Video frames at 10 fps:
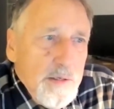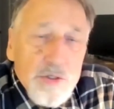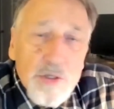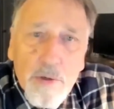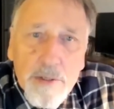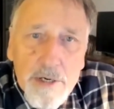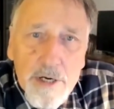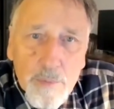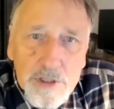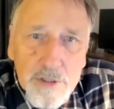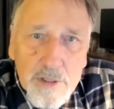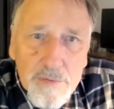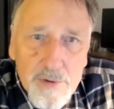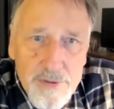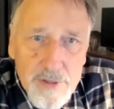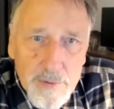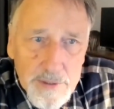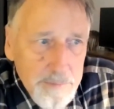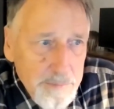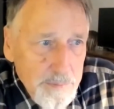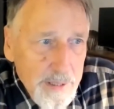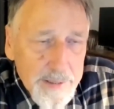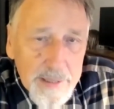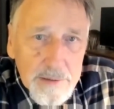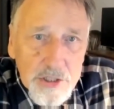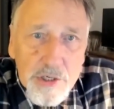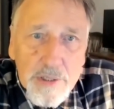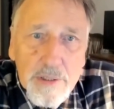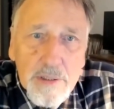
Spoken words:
So here we start the theory in English.